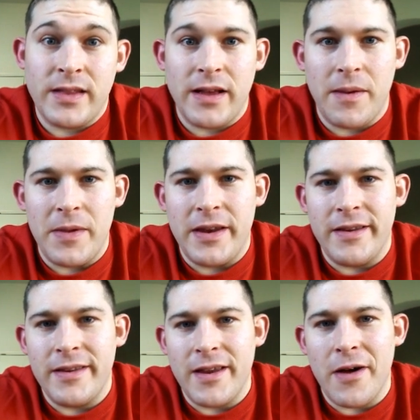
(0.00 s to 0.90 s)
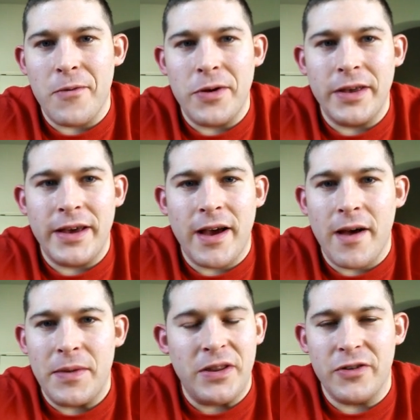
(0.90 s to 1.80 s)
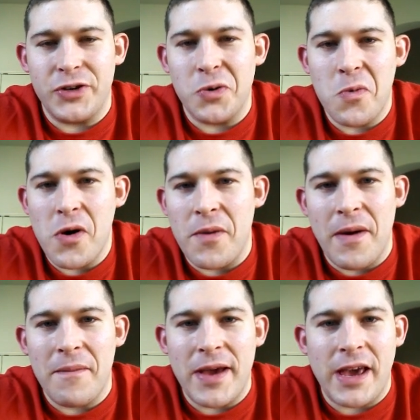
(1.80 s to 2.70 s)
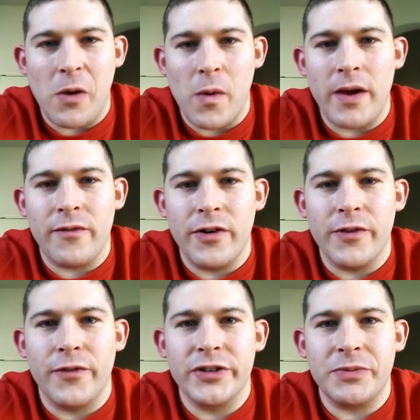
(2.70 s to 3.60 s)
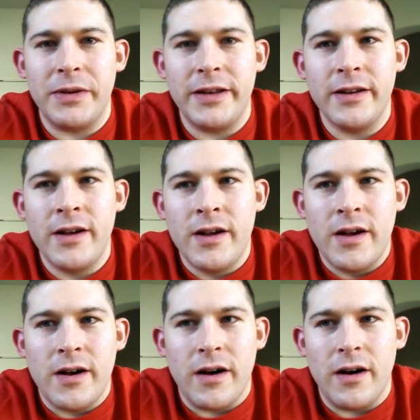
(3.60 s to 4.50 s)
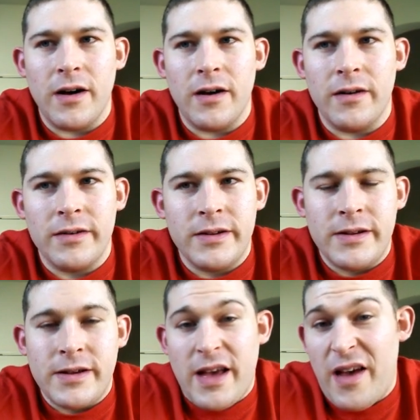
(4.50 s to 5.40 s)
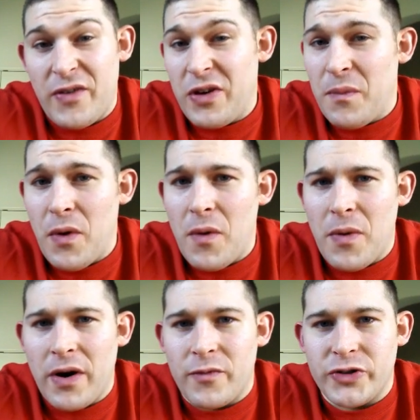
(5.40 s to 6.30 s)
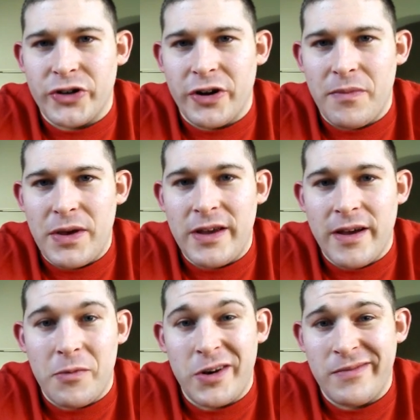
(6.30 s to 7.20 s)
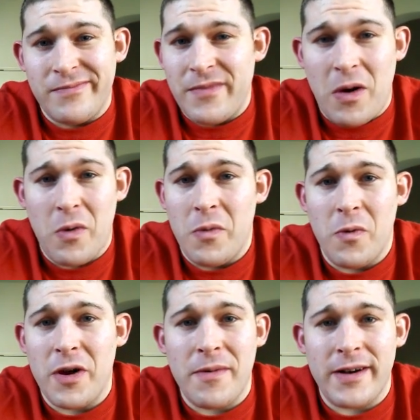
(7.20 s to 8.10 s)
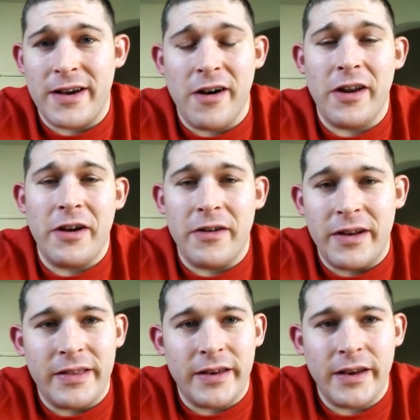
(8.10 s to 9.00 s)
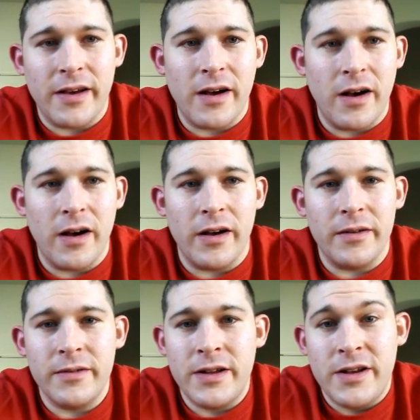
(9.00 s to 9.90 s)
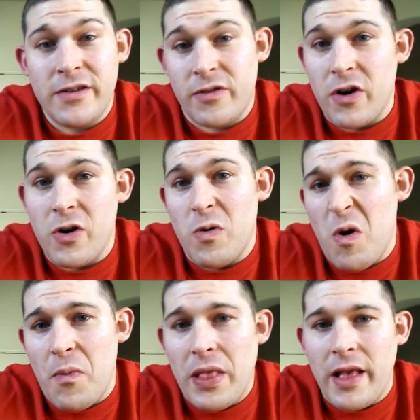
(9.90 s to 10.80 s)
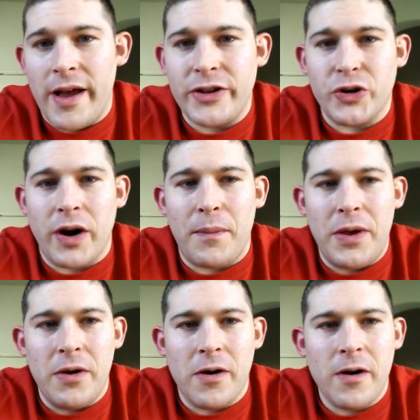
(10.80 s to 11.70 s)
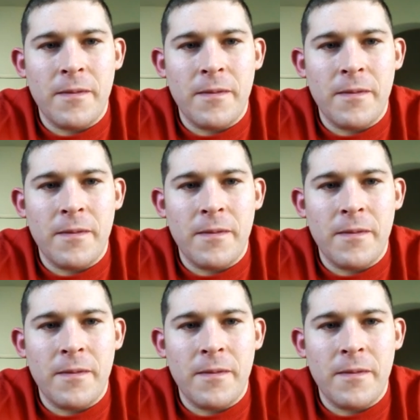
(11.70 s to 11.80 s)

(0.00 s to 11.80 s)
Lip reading: I mean, not really. I mean, don't worry about making weight for your first meet. Have a good ballpark of what you're going to be. I wouldn't worry about cutting or anything. Go open light, try to PR.